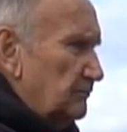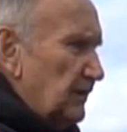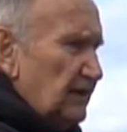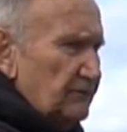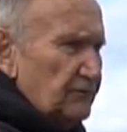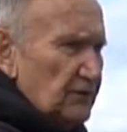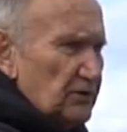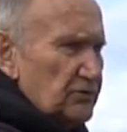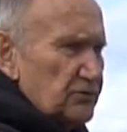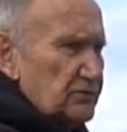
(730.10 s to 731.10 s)
bait
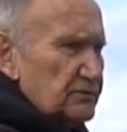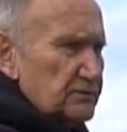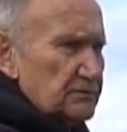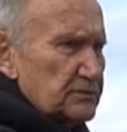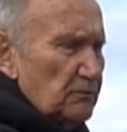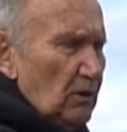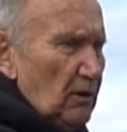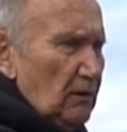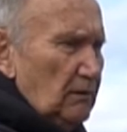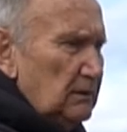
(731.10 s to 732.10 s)
fish, some
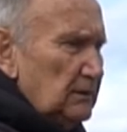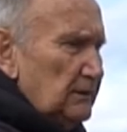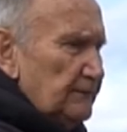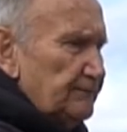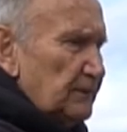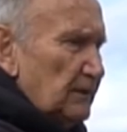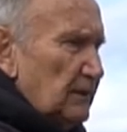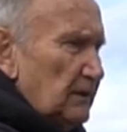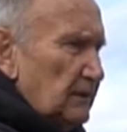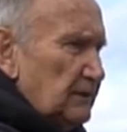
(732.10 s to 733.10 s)
small,
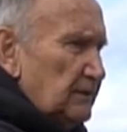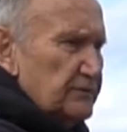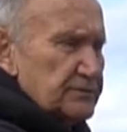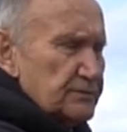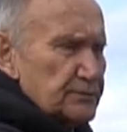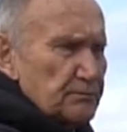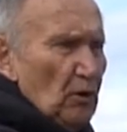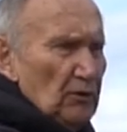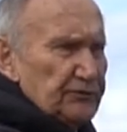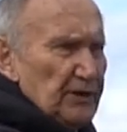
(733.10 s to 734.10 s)
even some
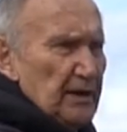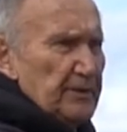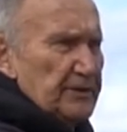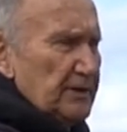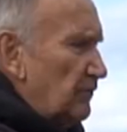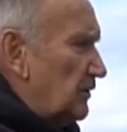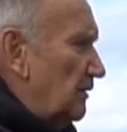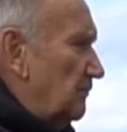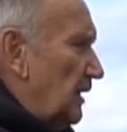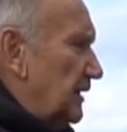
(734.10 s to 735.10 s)
small salmon that will
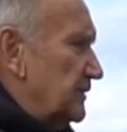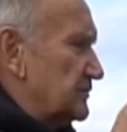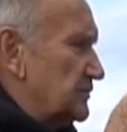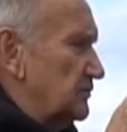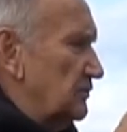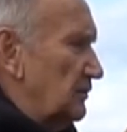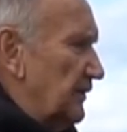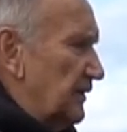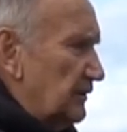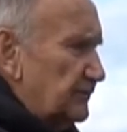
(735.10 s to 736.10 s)
come by in school
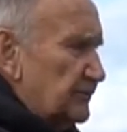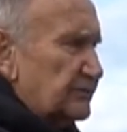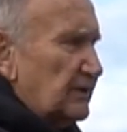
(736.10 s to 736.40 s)
that'll just